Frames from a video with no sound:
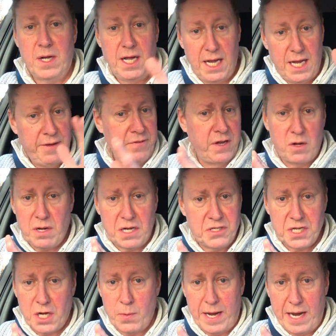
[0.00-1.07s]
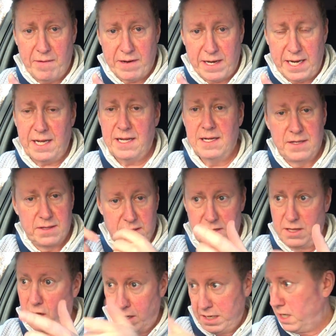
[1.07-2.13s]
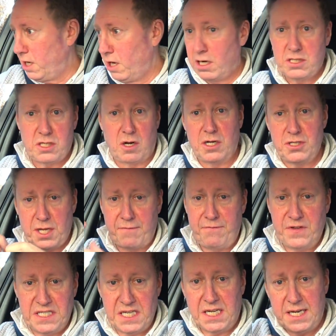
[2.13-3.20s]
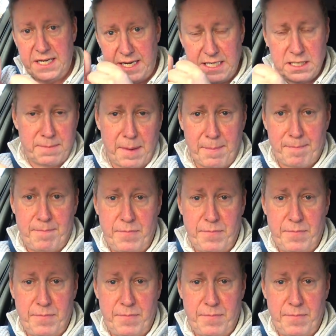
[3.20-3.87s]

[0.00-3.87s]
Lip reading: Even though there's no air in it, like the car tyres, they physically need to be,